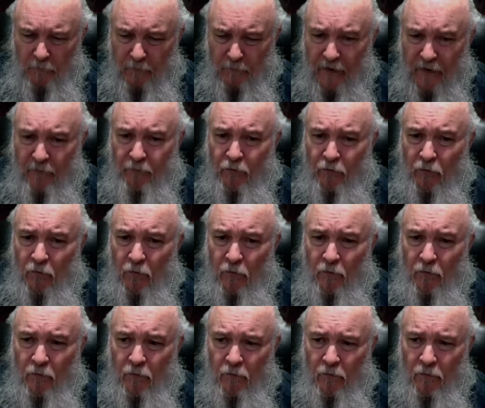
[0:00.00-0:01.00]

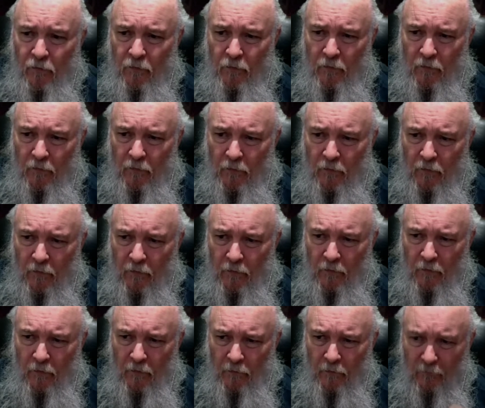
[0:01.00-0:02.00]
People
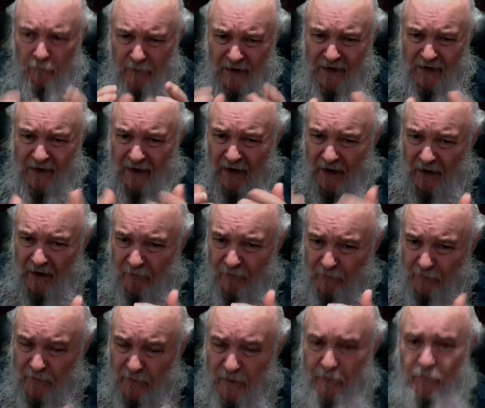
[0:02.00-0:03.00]
may
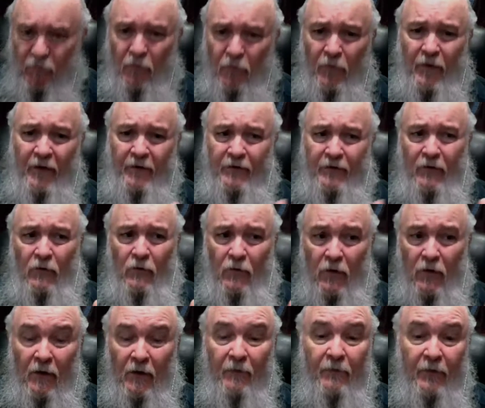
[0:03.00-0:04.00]
have people that don't
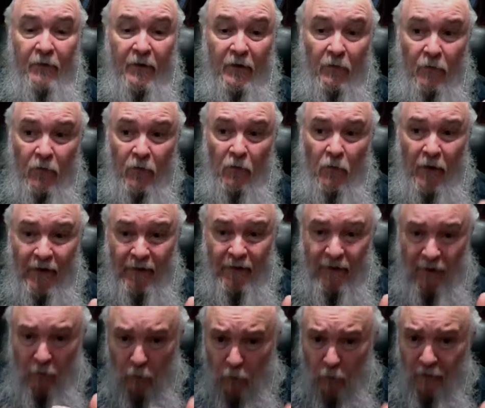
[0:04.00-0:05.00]
love them the way
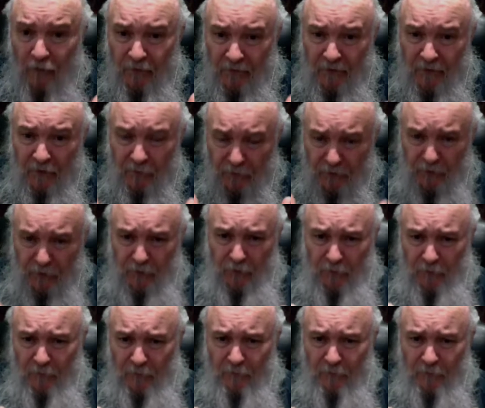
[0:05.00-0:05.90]
they want them to.